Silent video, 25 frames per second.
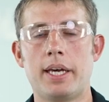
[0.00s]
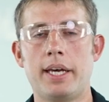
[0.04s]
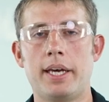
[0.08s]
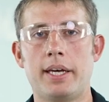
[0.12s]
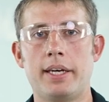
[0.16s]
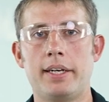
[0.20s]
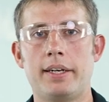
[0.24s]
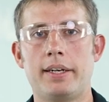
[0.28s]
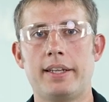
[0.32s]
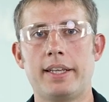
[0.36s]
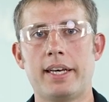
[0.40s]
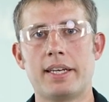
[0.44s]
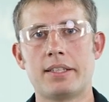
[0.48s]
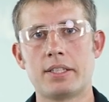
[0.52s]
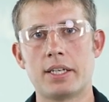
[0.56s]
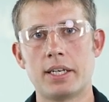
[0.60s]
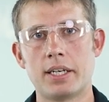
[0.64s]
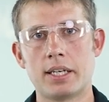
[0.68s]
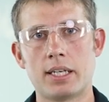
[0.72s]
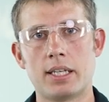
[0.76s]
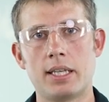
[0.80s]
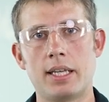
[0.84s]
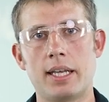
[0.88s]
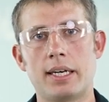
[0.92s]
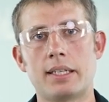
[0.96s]
and that's
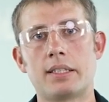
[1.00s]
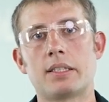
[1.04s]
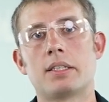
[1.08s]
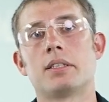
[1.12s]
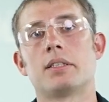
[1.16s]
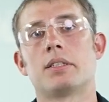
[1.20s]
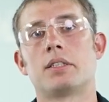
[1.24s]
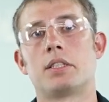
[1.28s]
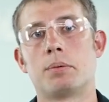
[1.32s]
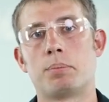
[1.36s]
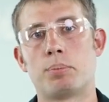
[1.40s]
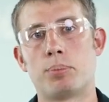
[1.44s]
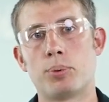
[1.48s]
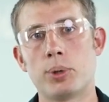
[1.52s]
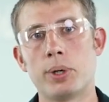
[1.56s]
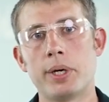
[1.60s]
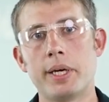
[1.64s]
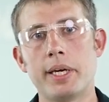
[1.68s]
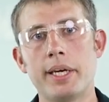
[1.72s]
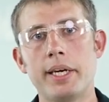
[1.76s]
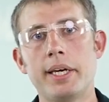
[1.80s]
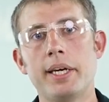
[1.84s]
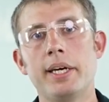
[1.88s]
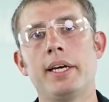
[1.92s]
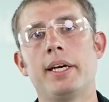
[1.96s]
gonna collect
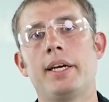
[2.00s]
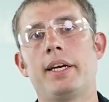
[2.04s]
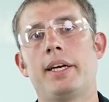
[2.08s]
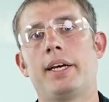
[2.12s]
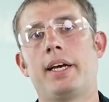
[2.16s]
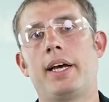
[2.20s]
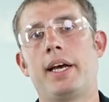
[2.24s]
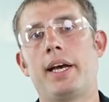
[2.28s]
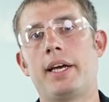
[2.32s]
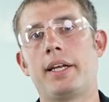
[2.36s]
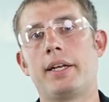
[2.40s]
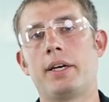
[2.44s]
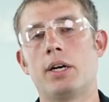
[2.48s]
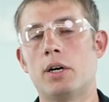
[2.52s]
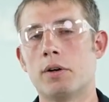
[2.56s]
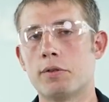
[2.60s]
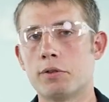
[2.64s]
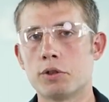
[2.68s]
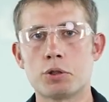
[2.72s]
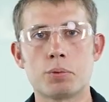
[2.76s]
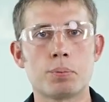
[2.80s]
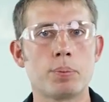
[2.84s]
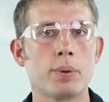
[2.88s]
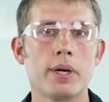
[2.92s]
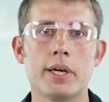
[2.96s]
debris, any
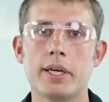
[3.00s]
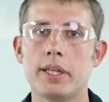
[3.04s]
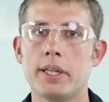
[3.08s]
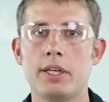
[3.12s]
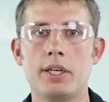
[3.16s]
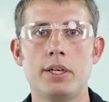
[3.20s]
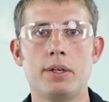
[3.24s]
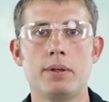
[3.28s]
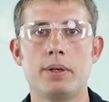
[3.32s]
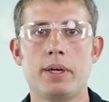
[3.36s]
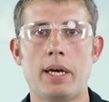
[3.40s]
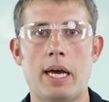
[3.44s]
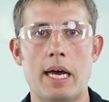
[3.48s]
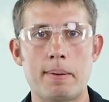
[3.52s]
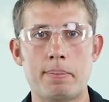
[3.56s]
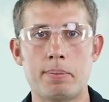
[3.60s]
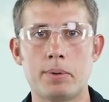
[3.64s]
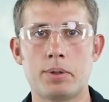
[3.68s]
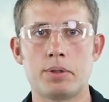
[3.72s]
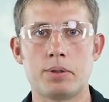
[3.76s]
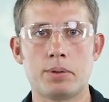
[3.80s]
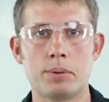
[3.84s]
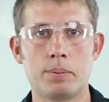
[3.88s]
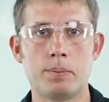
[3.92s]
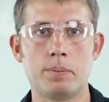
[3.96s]
overspray that you
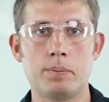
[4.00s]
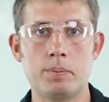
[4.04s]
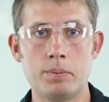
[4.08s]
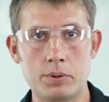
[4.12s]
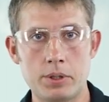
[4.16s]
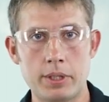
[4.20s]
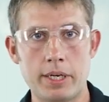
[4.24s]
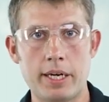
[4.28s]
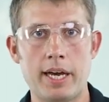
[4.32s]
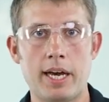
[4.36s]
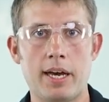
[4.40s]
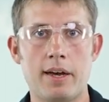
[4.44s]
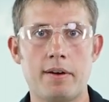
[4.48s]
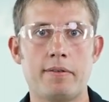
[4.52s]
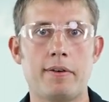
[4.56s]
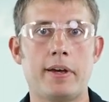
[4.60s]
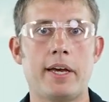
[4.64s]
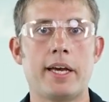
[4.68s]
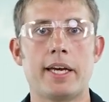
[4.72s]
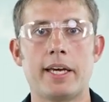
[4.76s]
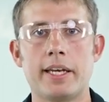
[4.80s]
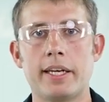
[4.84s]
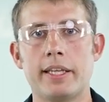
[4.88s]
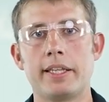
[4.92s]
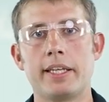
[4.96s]
happen to have
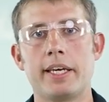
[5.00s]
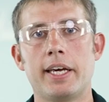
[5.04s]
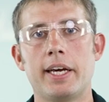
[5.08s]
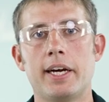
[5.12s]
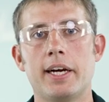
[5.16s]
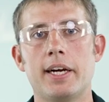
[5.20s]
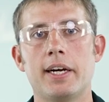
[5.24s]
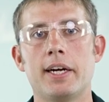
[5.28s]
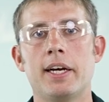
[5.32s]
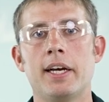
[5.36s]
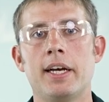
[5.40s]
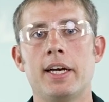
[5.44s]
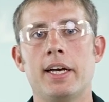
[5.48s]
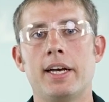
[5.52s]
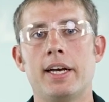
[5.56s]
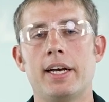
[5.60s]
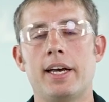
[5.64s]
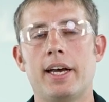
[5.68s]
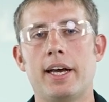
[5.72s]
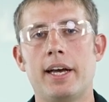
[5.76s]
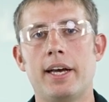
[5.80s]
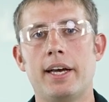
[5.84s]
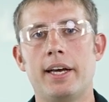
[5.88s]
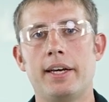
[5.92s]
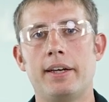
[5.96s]
hanging in the air.
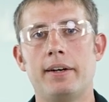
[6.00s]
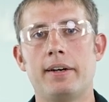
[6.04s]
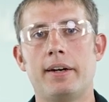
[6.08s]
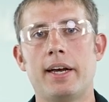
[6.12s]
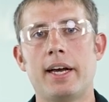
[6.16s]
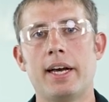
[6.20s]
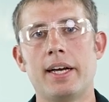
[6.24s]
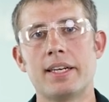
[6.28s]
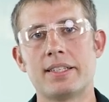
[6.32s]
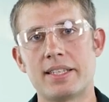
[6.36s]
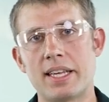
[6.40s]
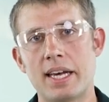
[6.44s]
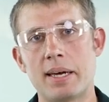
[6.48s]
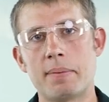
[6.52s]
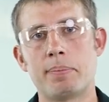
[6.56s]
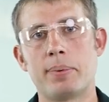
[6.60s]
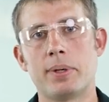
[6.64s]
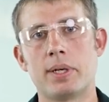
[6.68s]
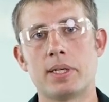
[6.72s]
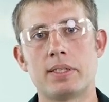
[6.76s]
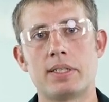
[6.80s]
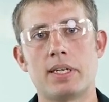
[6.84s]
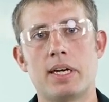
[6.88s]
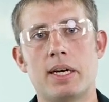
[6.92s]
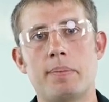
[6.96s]
And as that
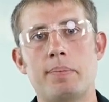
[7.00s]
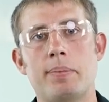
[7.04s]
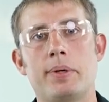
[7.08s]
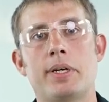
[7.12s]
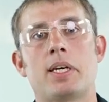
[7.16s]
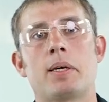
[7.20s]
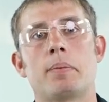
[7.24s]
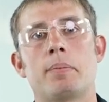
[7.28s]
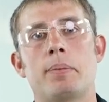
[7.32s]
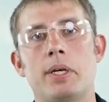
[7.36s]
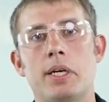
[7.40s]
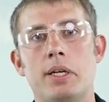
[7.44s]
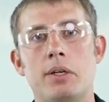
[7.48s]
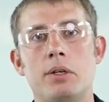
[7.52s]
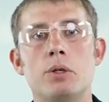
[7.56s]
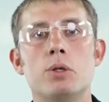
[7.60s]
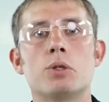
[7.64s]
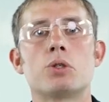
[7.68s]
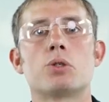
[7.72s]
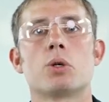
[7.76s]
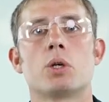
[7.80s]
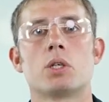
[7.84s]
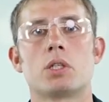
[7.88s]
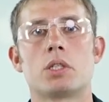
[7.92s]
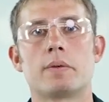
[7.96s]
builds up, it can be a new
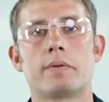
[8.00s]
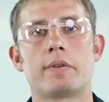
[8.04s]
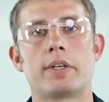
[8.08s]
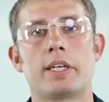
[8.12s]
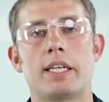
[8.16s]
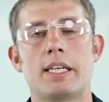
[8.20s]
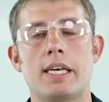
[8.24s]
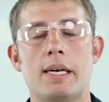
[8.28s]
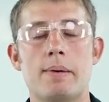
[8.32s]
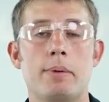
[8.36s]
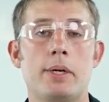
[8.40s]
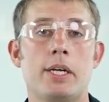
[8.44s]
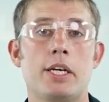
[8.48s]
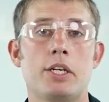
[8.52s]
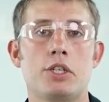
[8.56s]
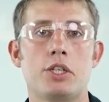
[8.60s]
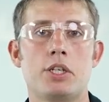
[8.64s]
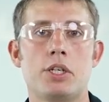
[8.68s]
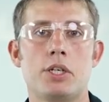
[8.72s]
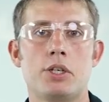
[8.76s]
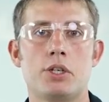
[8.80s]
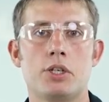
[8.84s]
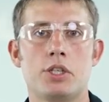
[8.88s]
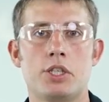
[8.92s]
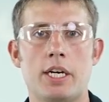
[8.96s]
source of
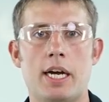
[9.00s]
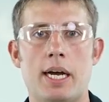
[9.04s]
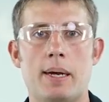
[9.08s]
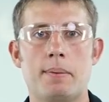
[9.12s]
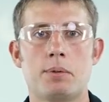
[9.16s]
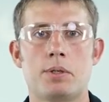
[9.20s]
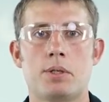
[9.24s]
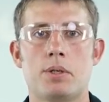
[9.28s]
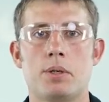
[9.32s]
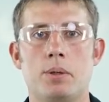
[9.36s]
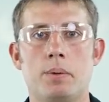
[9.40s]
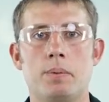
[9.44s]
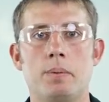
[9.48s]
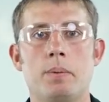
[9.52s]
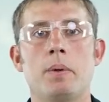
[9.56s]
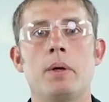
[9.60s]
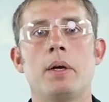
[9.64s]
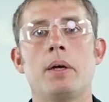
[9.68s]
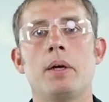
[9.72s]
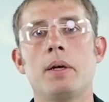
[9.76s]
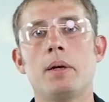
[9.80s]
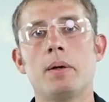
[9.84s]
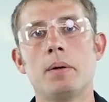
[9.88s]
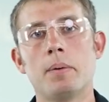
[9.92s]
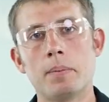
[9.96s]
contamination in your job. So
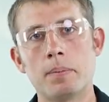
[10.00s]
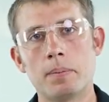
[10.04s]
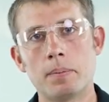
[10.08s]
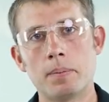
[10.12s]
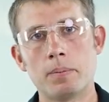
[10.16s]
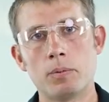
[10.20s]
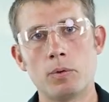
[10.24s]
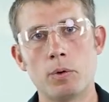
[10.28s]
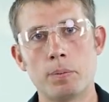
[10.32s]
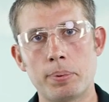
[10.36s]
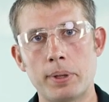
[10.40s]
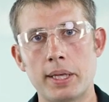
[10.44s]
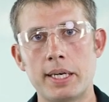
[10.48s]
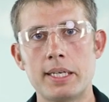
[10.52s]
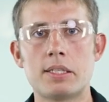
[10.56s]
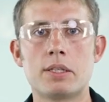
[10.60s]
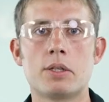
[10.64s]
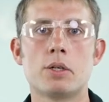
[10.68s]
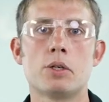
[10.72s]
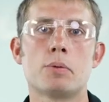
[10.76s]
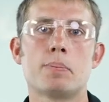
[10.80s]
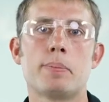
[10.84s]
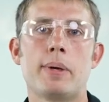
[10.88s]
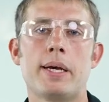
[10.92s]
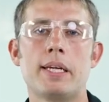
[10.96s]
replace
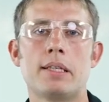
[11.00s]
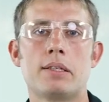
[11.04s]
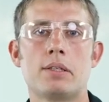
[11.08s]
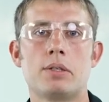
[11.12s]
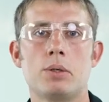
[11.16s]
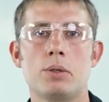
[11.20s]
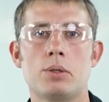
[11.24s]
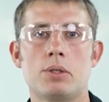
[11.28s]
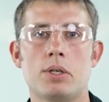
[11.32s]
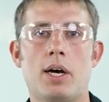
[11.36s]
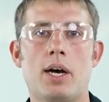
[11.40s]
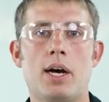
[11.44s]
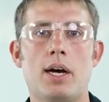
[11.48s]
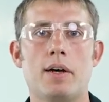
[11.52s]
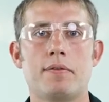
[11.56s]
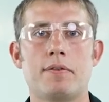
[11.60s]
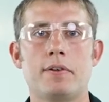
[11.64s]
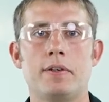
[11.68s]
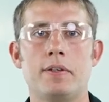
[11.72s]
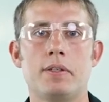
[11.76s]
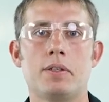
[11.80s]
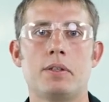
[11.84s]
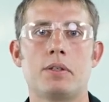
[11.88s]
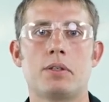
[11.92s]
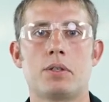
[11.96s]
those paint suits
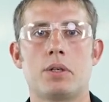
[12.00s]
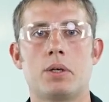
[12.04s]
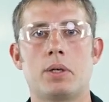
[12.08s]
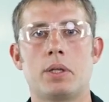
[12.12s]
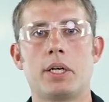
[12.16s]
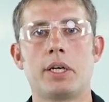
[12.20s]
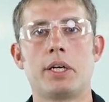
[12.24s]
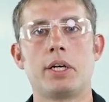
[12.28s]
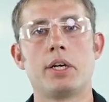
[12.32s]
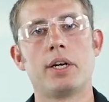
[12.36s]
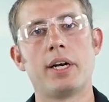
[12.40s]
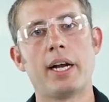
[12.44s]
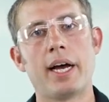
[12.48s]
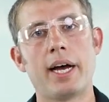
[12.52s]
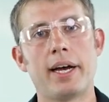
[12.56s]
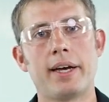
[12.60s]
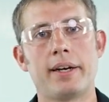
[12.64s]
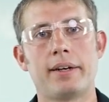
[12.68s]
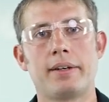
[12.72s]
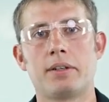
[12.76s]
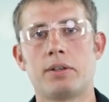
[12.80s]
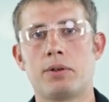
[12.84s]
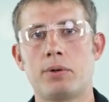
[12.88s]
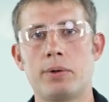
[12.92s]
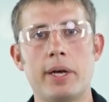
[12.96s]
often so that you're
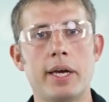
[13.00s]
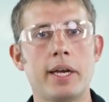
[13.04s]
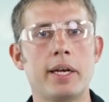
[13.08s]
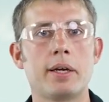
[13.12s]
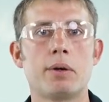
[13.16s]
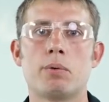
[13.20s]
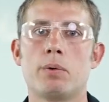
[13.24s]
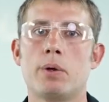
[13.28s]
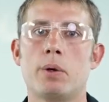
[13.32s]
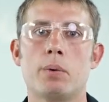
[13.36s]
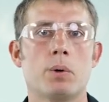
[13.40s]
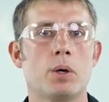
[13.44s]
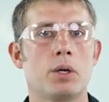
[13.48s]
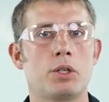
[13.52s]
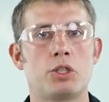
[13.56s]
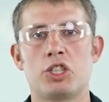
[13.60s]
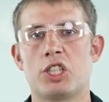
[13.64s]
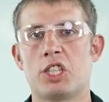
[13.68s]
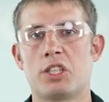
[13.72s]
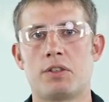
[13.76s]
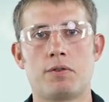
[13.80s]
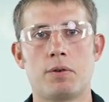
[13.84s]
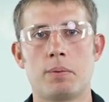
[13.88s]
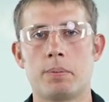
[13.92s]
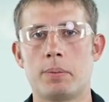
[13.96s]
not creating rework
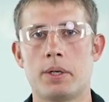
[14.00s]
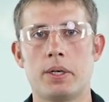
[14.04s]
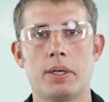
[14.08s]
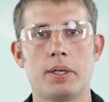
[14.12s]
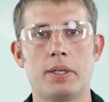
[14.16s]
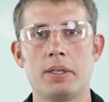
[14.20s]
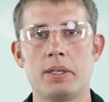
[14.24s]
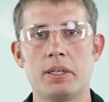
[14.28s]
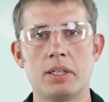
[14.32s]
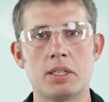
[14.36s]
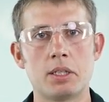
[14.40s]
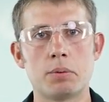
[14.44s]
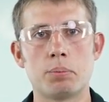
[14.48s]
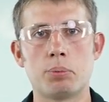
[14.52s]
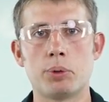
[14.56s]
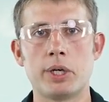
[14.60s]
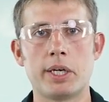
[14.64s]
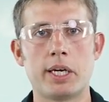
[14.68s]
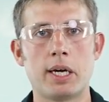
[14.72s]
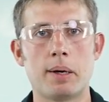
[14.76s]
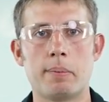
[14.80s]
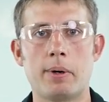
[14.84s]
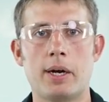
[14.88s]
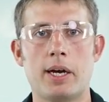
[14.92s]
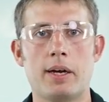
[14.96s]
just from the
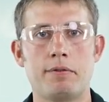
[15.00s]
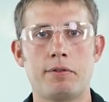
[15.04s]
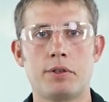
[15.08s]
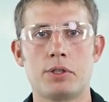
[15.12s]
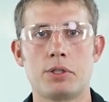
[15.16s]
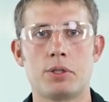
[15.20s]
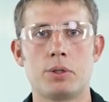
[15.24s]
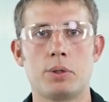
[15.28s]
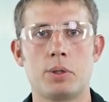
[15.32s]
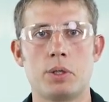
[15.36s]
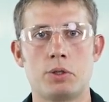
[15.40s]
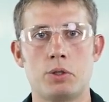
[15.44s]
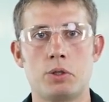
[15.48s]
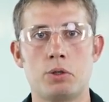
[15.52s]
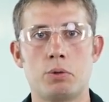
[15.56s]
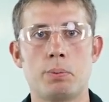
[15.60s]
debris coming off your suit as you